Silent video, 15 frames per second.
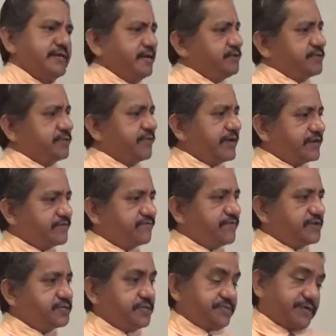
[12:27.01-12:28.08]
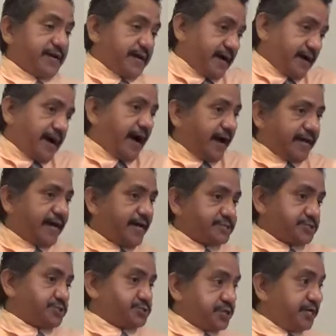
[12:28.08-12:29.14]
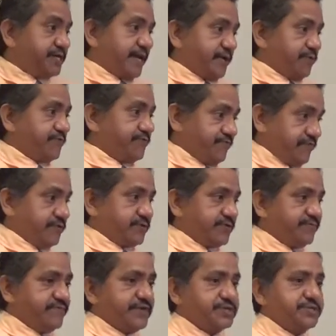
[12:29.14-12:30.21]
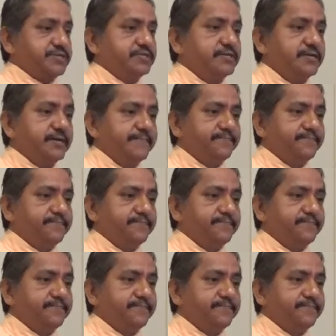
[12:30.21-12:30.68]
I was like, why conviction? I mean, I, I, as a son, I would feel conviction,